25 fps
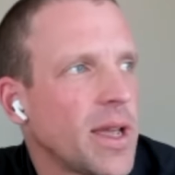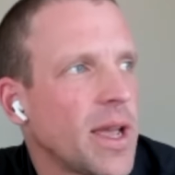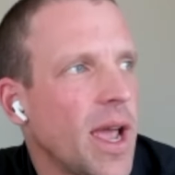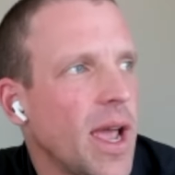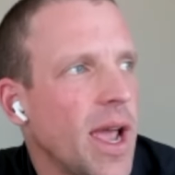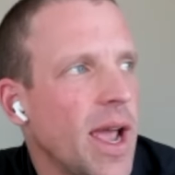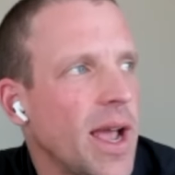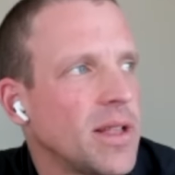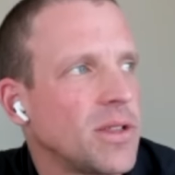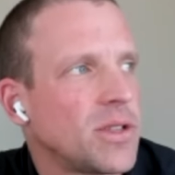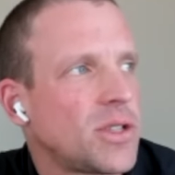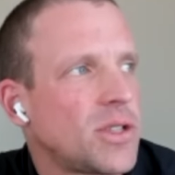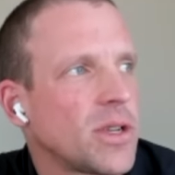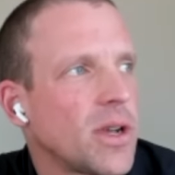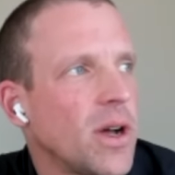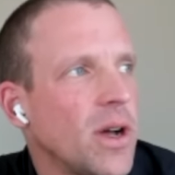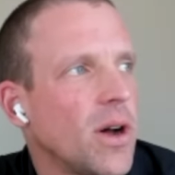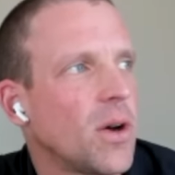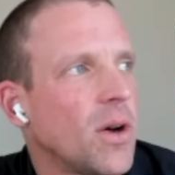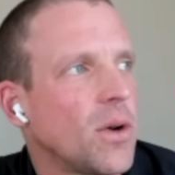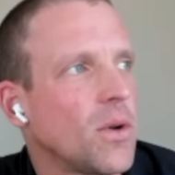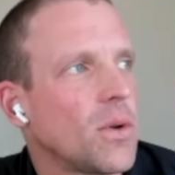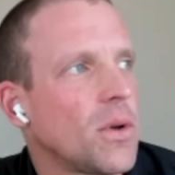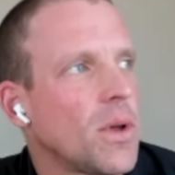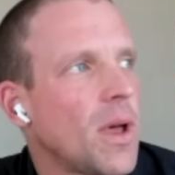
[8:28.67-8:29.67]
And
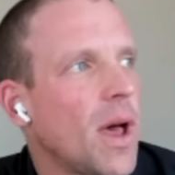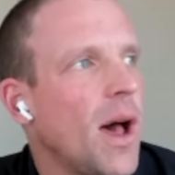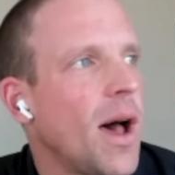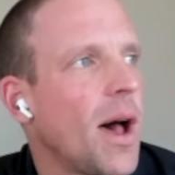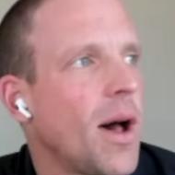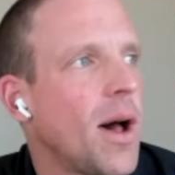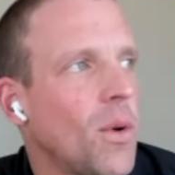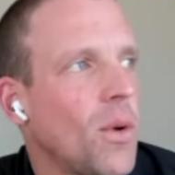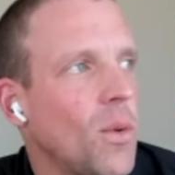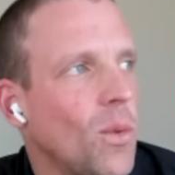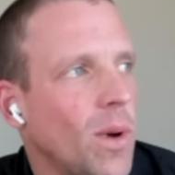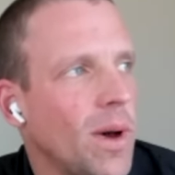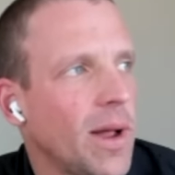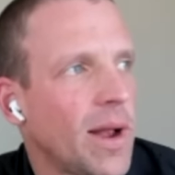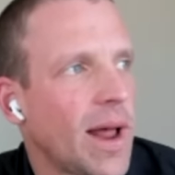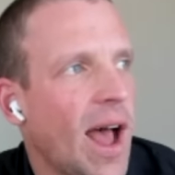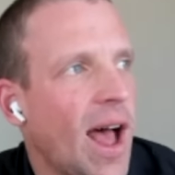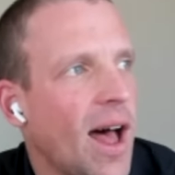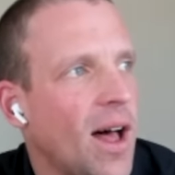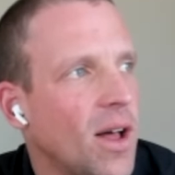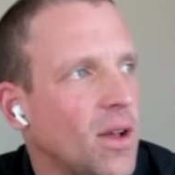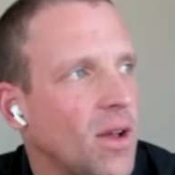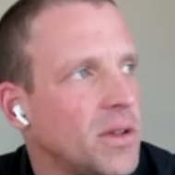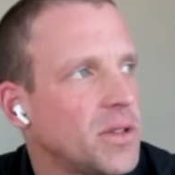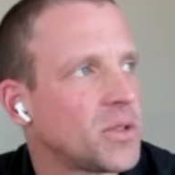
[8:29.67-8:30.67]
so what
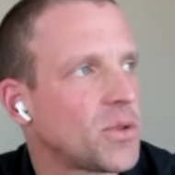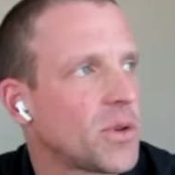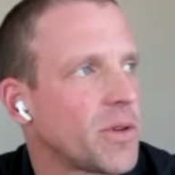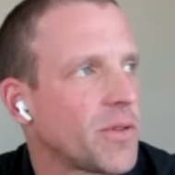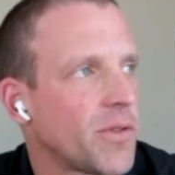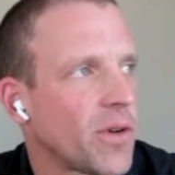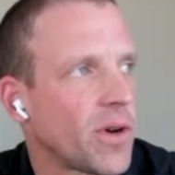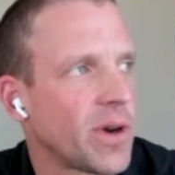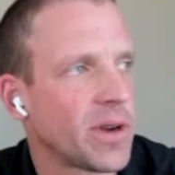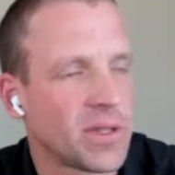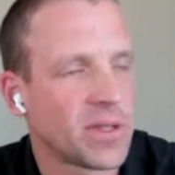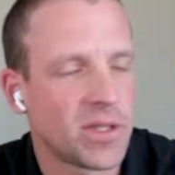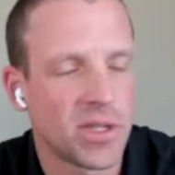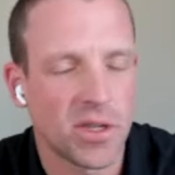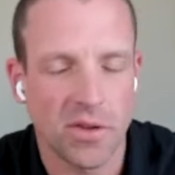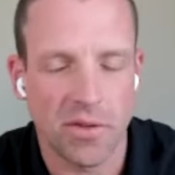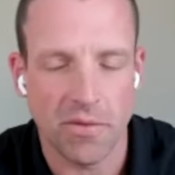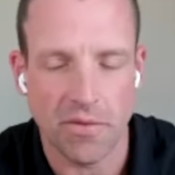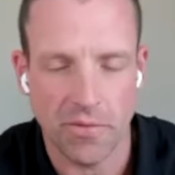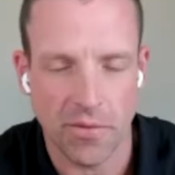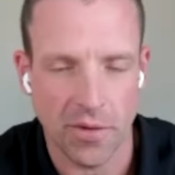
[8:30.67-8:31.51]
Allen's referring to,